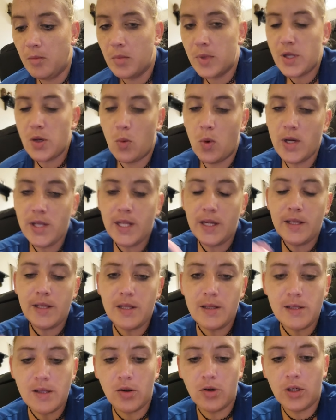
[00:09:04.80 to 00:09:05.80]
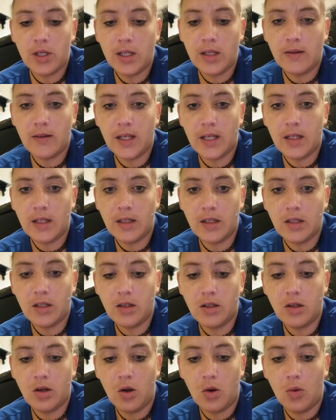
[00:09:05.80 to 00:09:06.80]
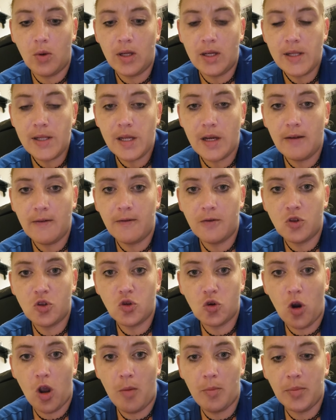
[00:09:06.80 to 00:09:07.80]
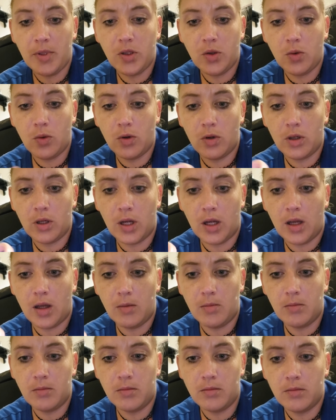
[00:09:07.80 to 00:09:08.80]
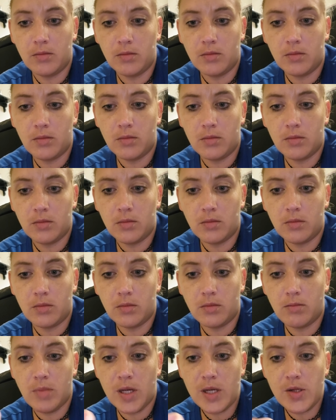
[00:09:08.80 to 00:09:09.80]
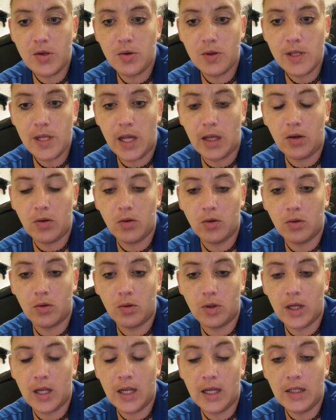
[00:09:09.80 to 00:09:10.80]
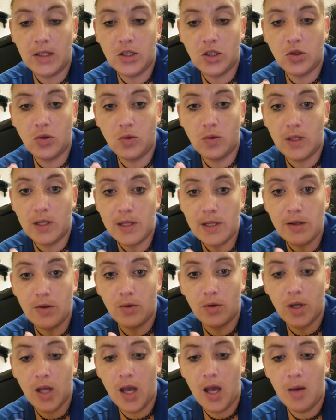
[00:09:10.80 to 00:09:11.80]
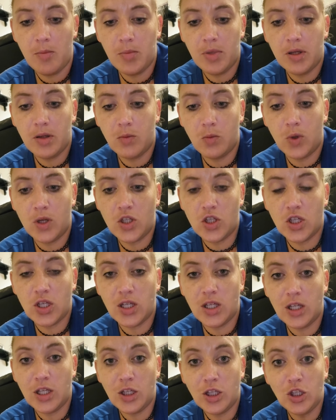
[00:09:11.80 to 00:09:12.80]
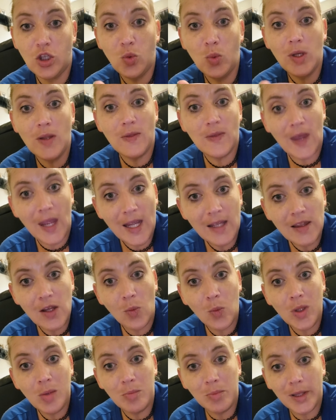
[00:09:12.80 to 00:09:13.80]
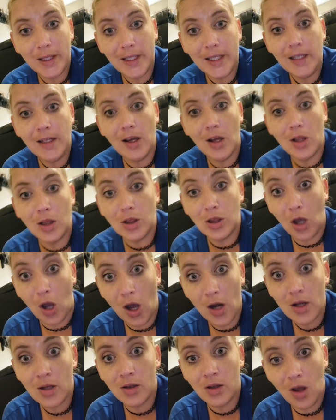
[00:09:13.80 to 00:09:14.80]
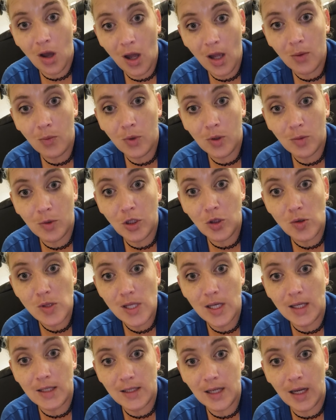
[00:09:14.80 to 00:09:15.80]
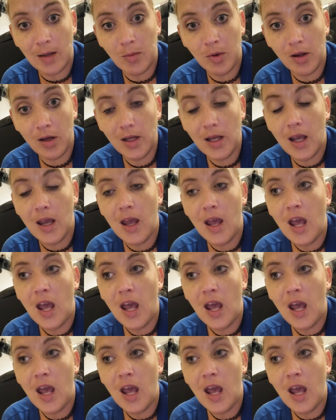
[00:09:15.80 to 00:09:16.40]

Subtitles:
So once it's inserted, then it's going to drop your menstrual cycle into this little cup, which you would think that we bleed a lot when using a tampon,